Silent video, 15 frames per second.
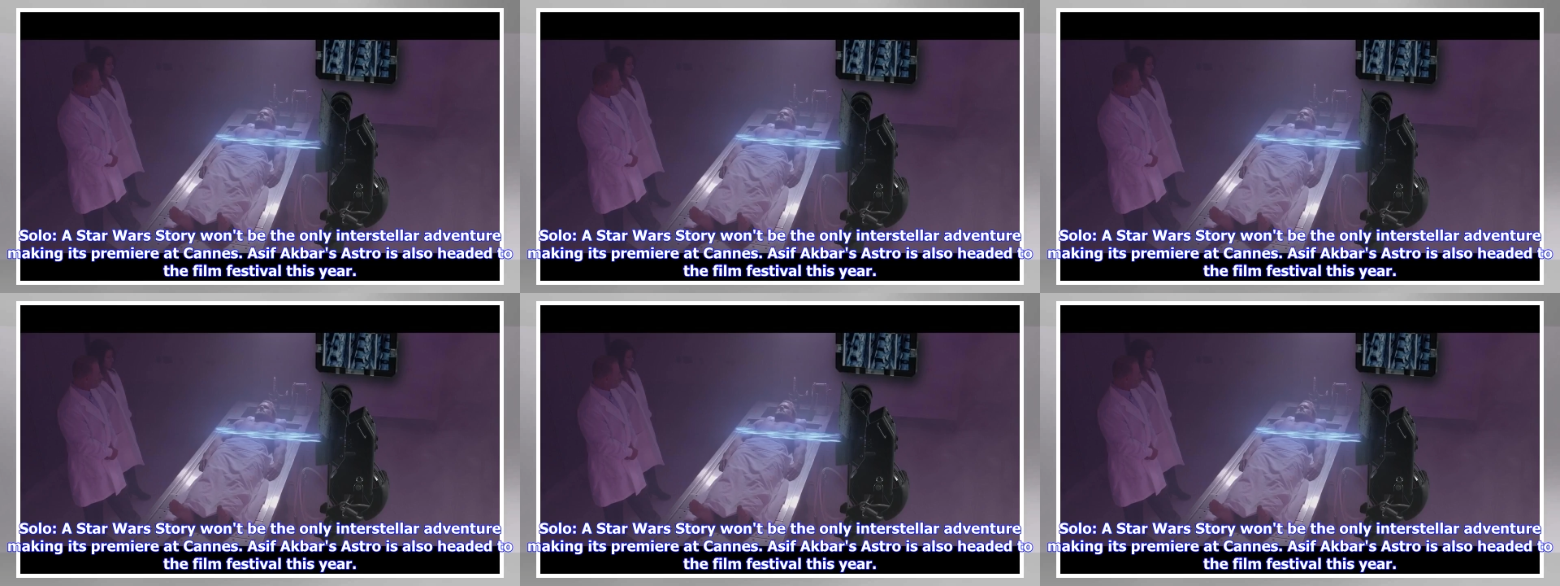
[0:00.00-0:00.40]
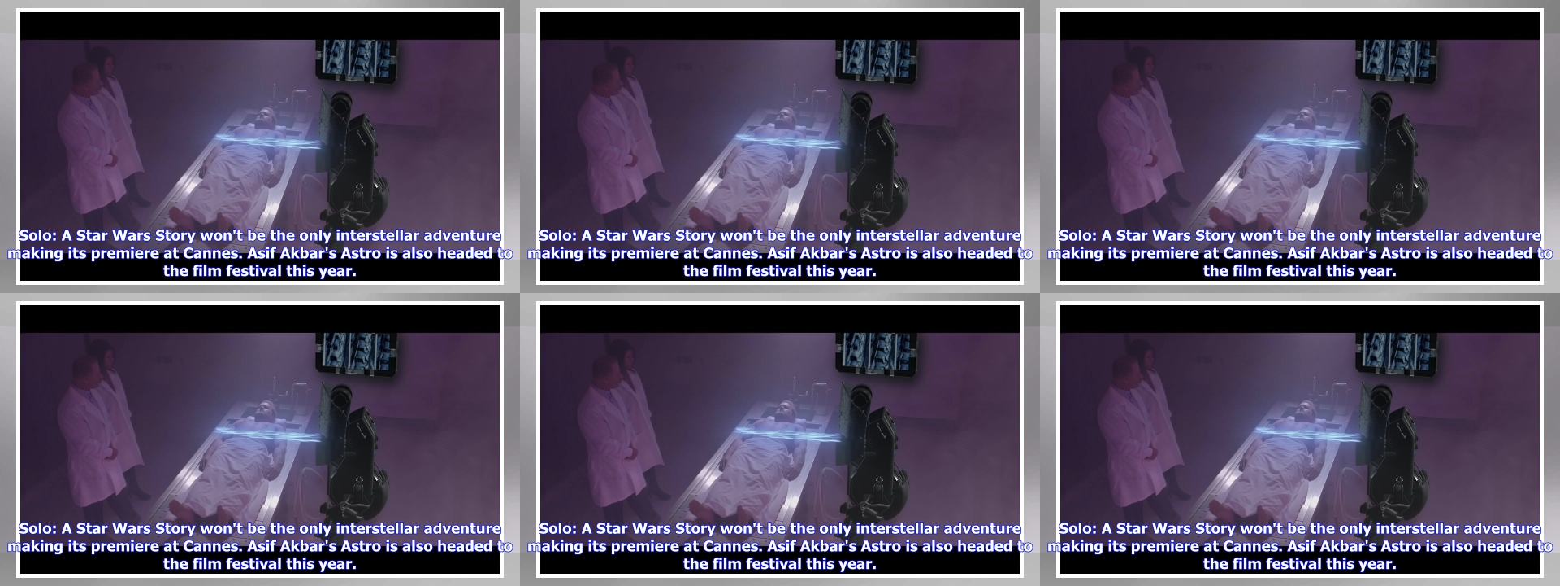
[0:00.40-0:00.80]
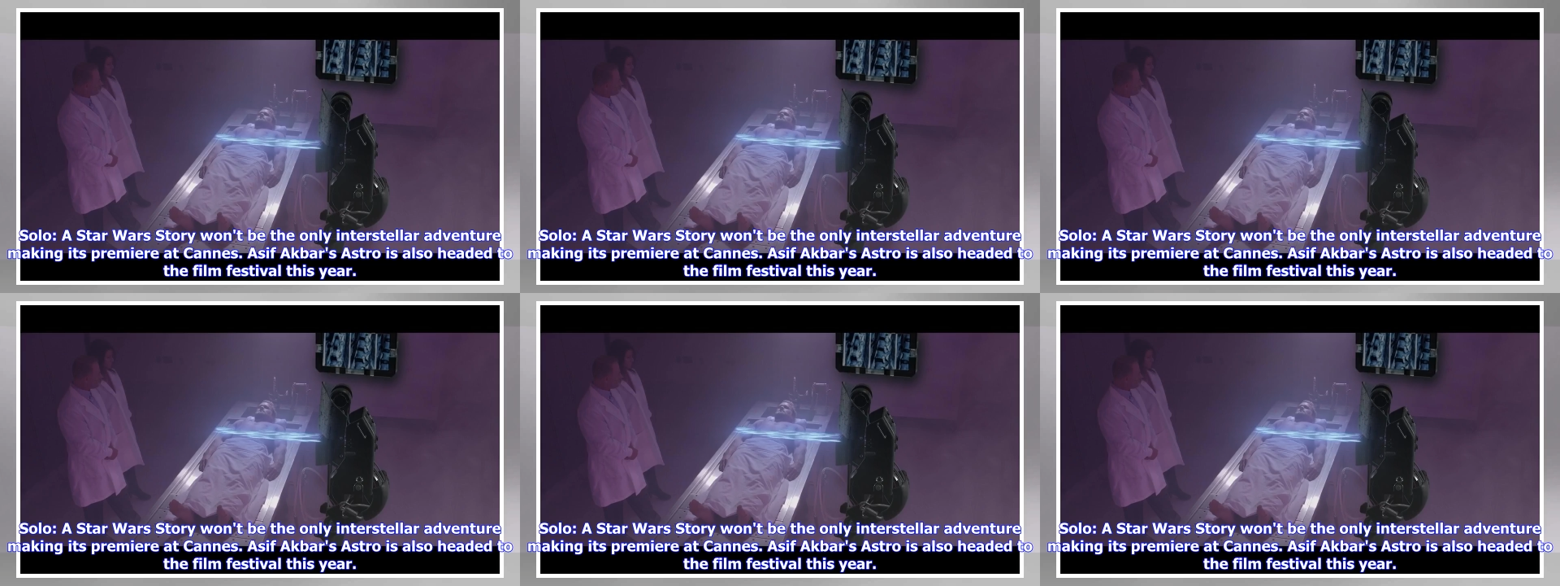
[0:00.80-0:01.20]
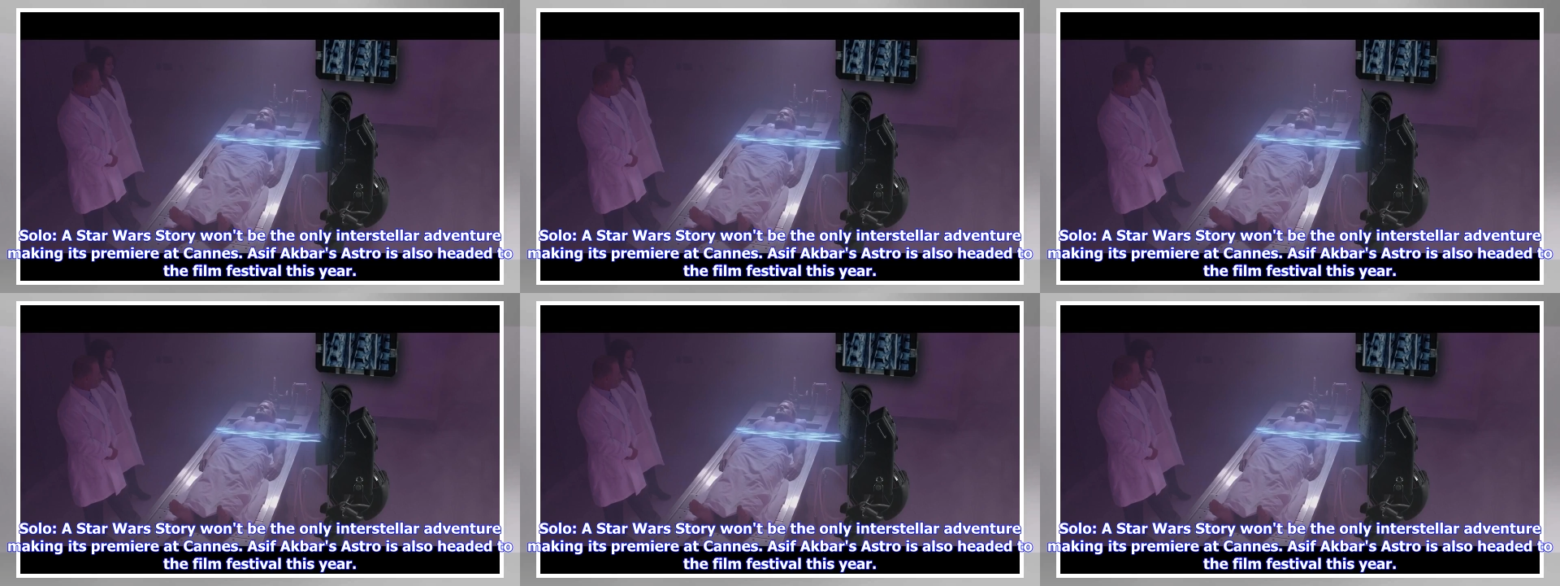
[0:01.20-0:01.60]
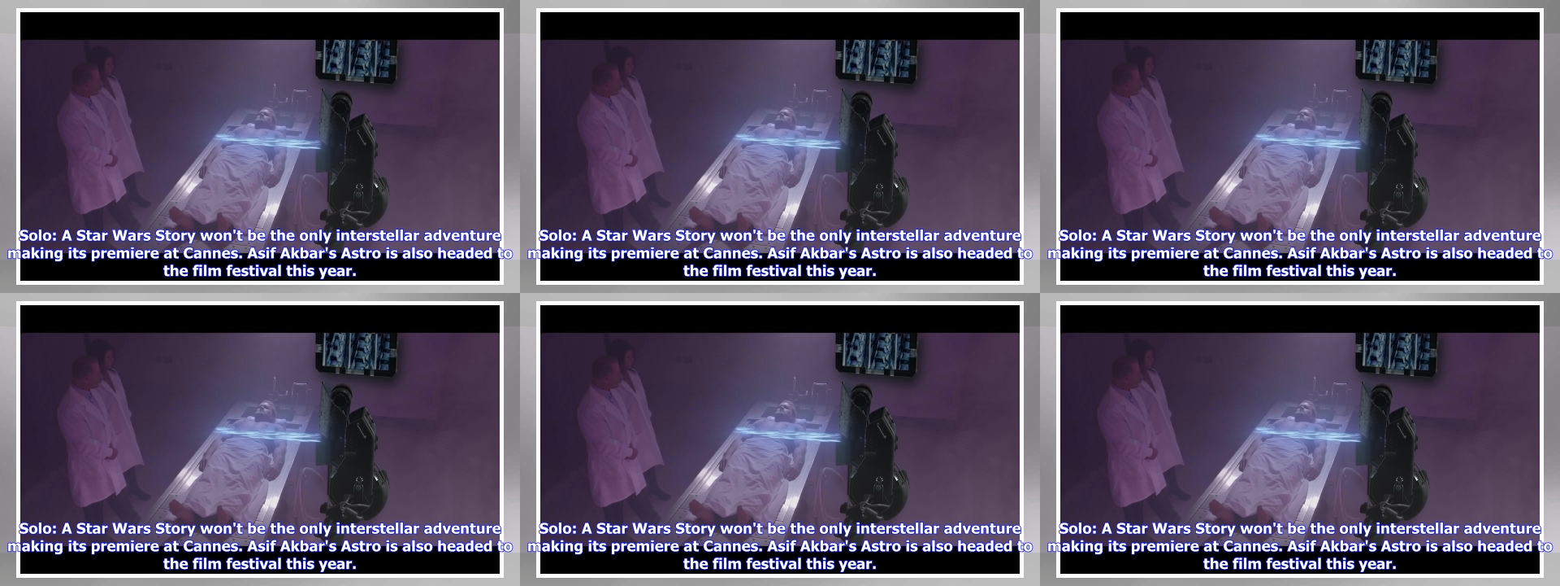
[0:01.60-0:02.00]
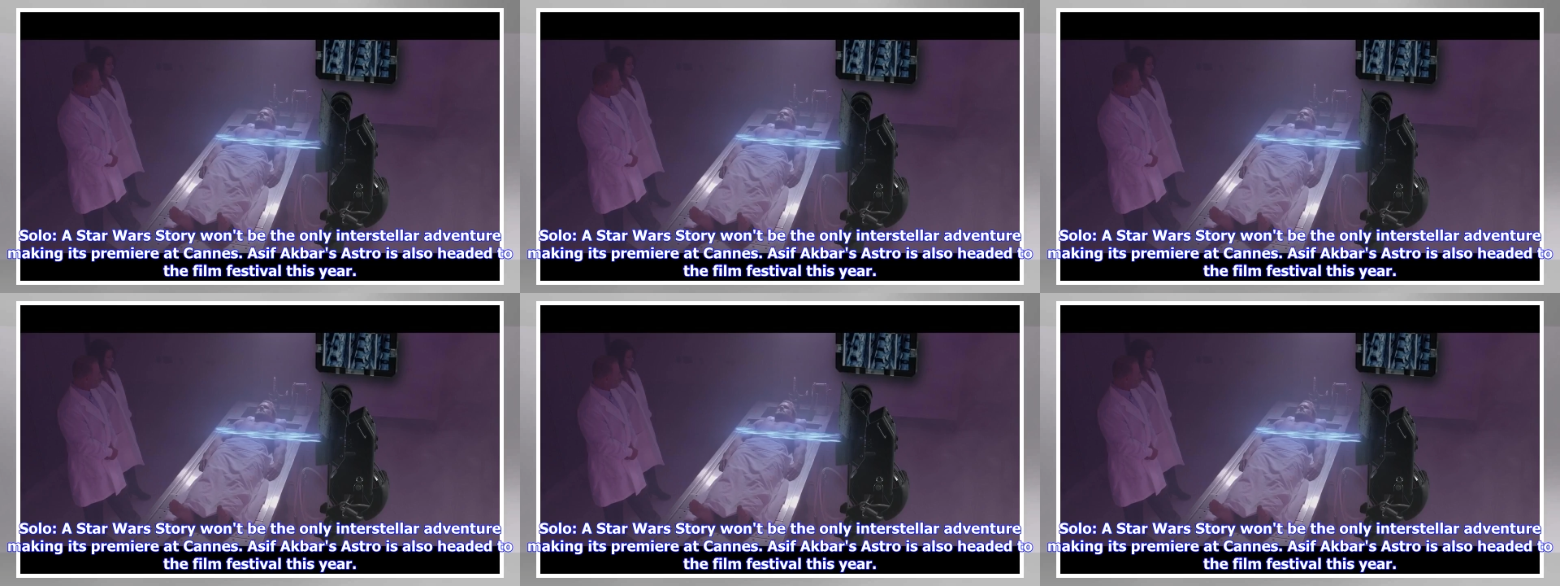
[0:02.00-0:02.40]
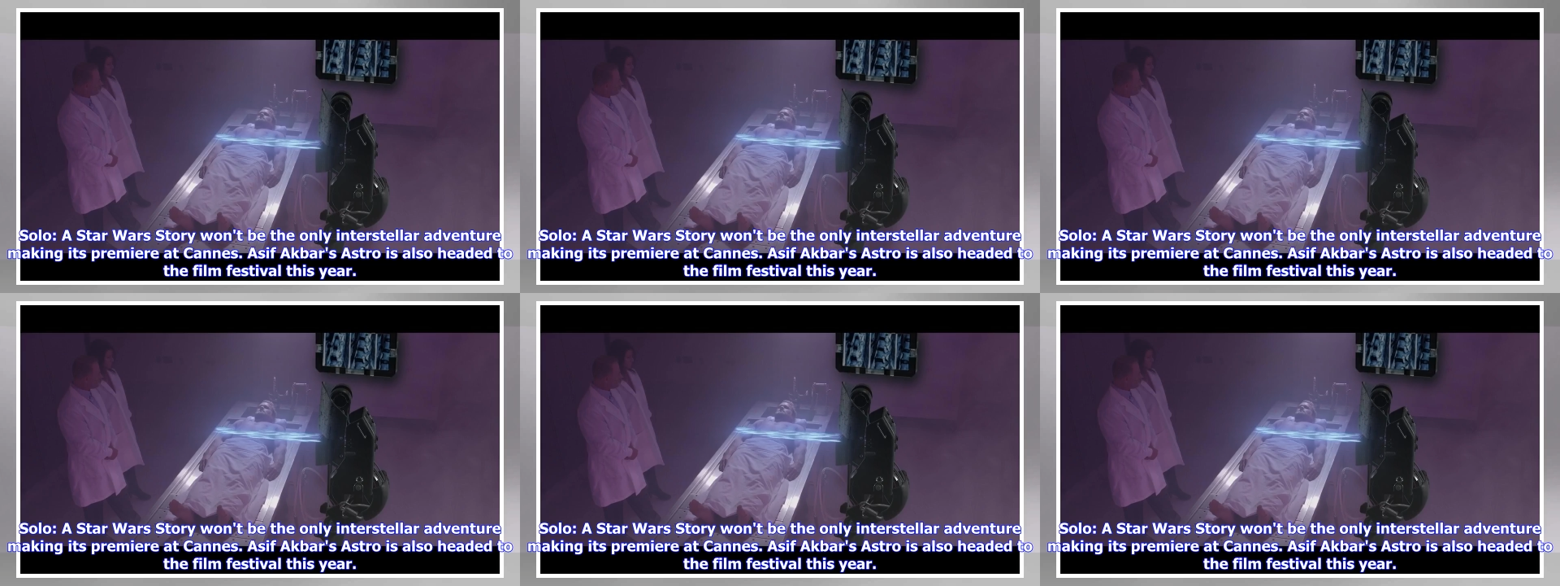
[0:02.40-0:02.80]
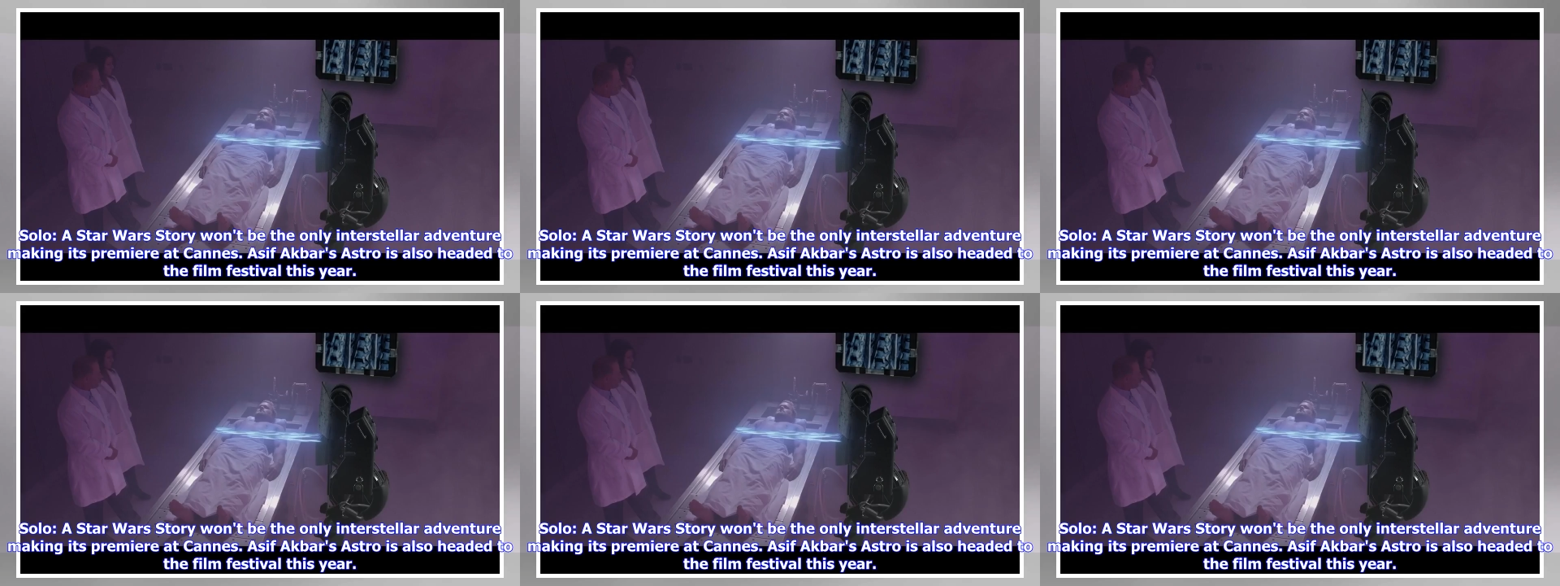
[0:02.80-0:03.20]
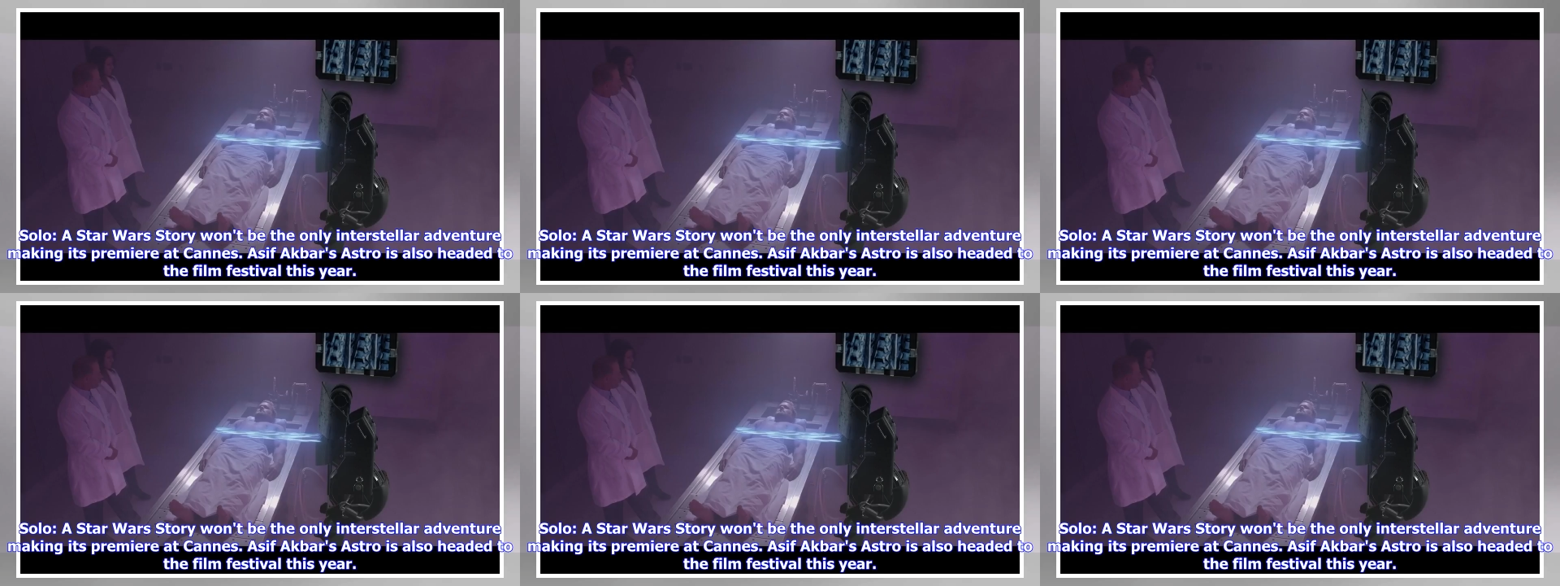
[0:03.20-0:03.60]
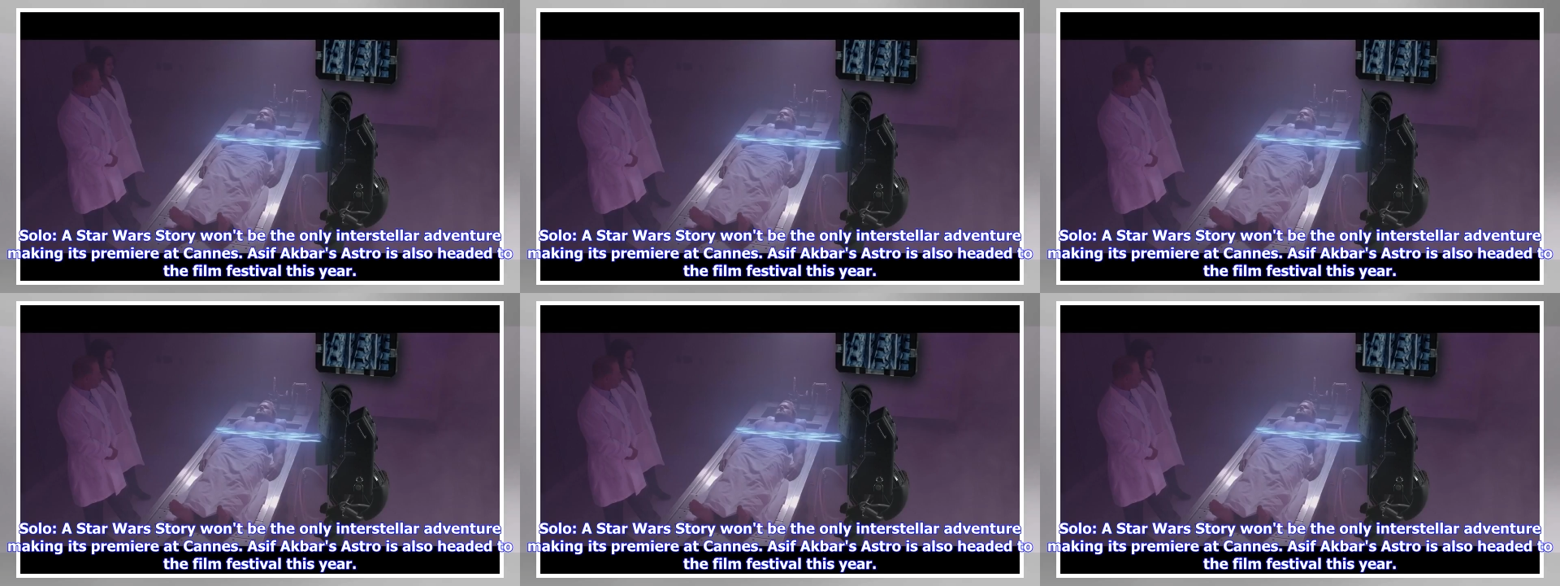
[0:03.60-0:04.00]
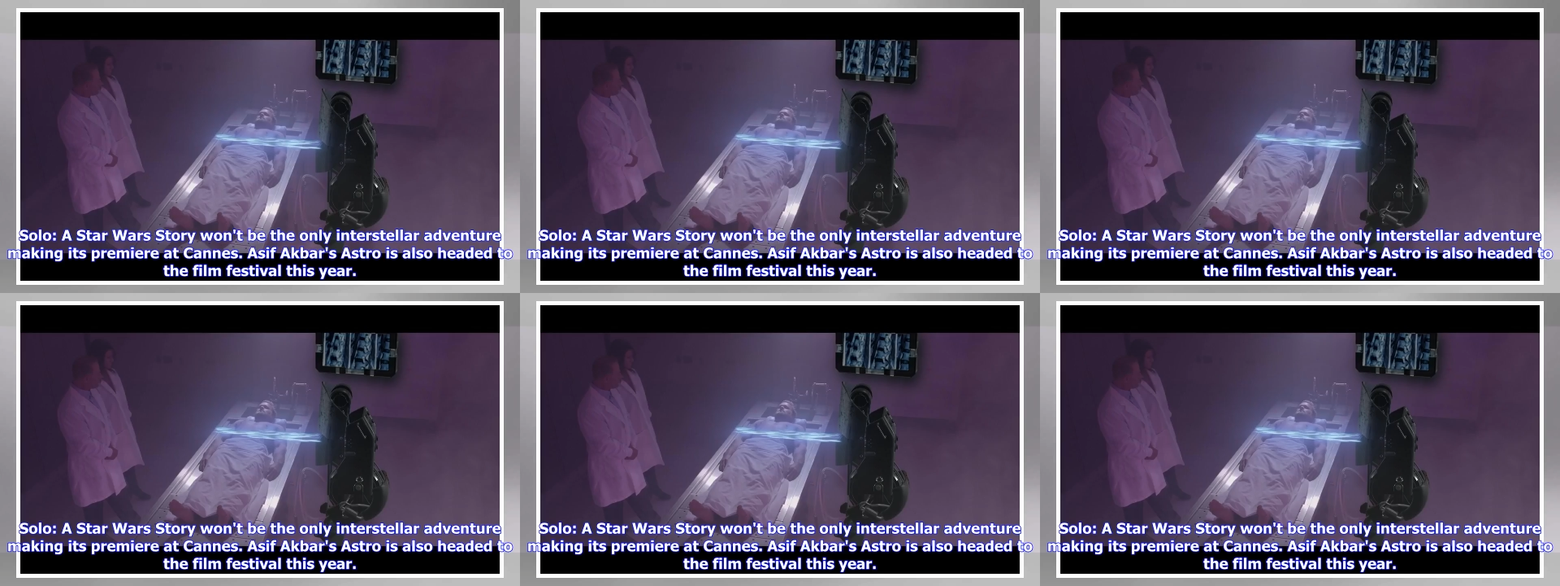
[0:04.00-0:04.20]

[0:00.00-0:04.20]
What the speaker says: No face is visible, so there are no lips to read.